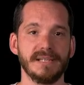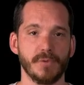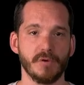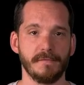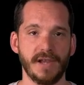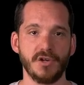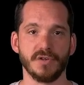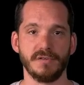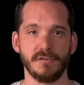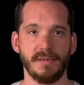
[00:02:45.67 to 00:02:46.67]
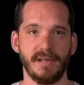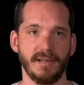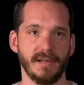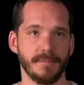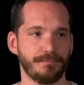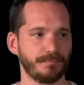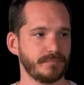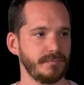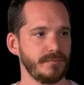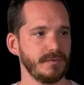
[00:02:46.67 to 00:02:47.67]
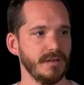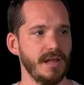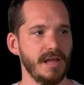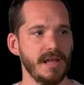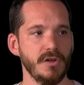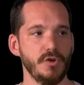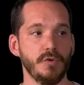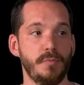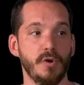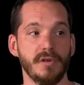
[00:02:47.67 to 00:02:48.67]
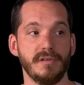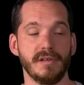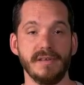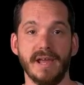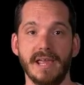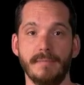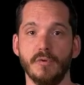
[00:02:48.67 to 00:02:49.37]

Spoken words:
motivation to being here? You could put the name,